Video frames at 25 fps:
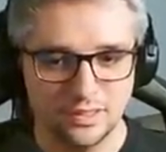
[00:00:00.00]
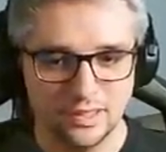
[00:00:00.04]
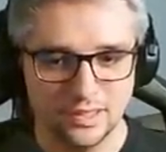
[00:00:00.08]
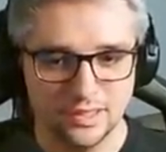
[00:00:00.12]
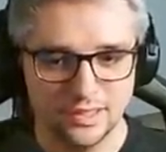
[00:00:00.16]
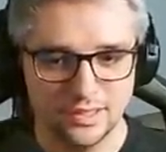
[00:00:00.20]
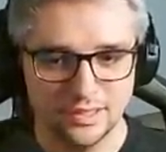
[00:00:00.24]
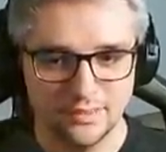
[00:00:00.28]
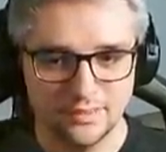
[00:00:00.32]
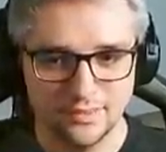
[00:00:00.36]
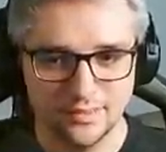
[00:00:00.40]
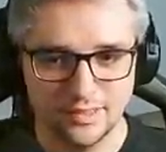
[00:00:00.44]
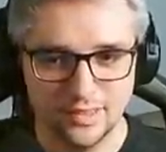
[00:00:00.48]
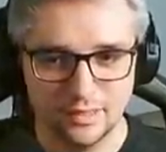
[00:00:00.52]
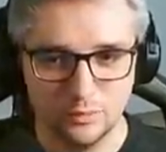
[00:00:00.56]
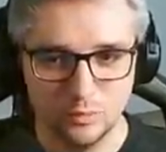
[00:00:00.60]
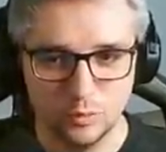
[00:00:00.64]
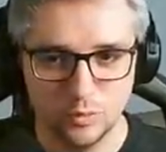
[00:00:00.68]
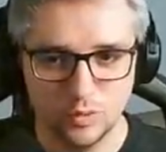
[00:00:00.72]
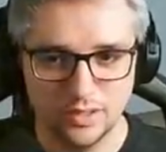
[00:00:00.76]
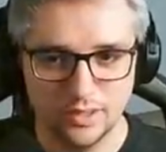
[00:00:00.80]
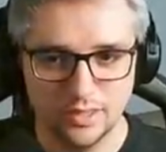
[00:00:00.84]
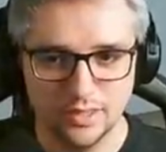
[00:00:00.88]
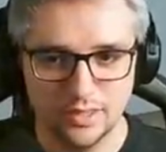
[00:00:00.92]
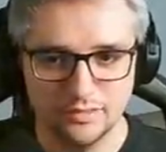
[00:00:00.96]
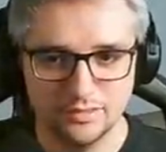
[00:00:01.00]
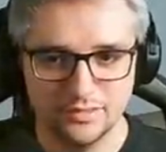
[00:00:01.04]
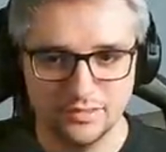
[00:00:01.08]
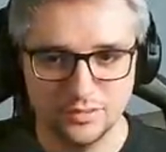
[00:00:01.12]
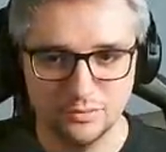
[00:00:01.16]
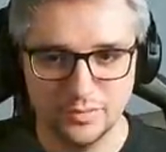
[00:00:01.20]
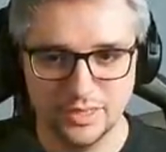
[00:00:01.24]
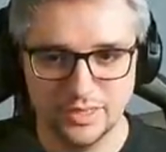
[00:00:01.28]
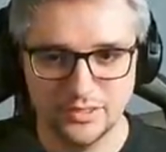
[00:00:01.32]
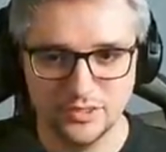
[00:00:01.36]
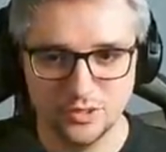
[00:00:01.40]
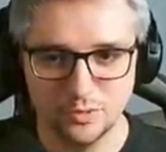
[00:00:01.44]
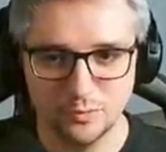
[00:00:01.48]
I guess I will have to
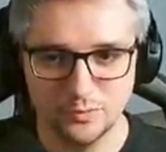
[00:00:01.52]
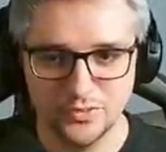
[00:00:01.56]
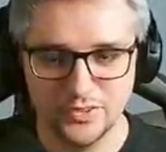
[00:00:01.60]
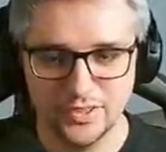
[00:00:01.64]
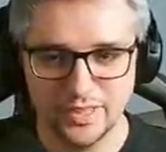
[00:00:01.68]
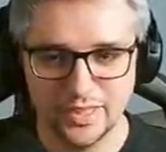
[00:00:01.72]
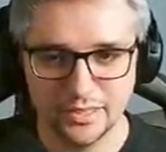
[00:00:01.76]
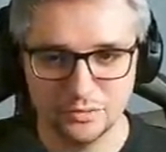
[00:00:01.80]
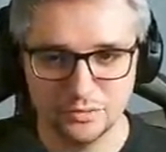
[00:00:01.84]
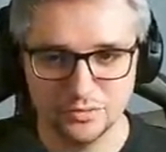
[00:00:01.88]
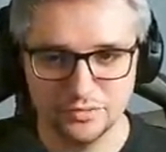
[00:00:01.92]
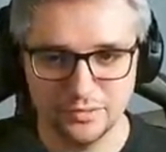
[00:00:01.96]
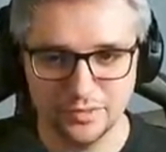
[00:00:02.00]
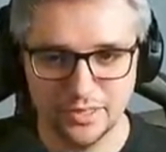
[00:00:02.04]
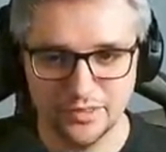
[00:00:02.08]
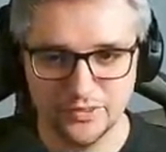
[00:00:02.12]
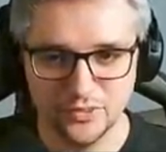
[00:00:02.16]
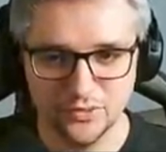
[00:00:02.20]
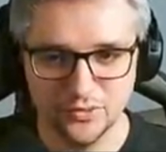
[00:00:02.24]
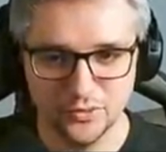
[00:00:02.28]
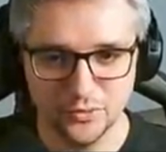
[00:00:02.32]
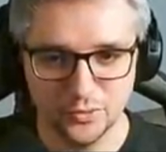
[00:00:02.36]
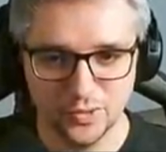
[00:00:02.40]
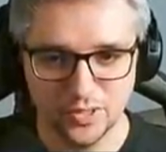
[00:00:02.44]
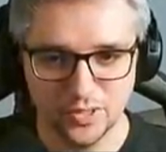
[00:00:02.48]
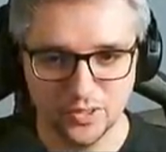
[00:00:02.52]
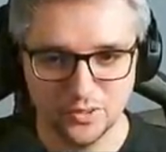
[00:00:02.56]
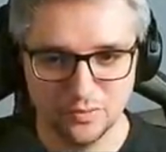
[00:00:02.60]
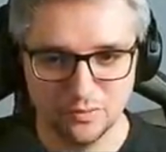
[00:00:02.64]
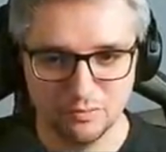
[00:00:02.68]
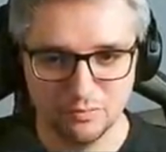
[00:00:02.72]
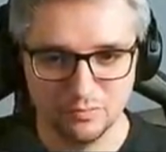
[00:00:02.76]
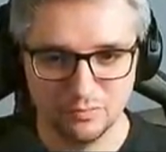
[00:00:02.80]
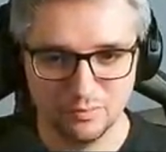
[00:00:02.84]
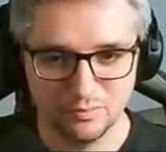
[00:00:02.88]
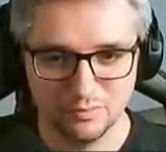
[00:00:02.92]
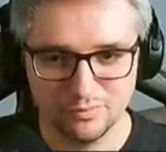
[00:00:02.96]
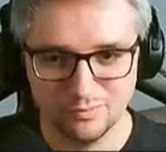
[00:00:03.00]
make some sacrifices to get.
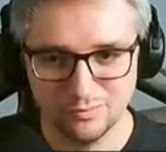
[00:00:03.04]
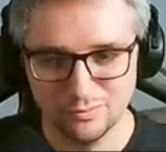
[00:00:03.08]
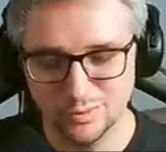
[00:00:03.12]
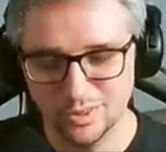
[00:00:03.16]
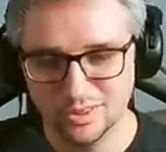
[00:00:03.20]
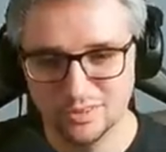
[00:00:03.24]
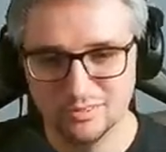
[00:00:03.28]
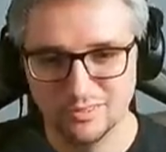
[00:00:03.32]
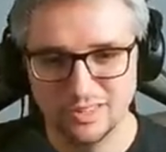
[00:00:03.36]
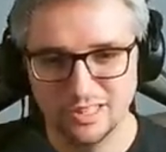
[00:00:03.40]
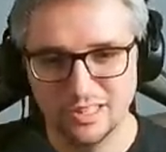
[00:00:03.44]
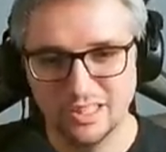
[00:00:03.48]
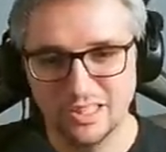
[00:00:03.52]
Well,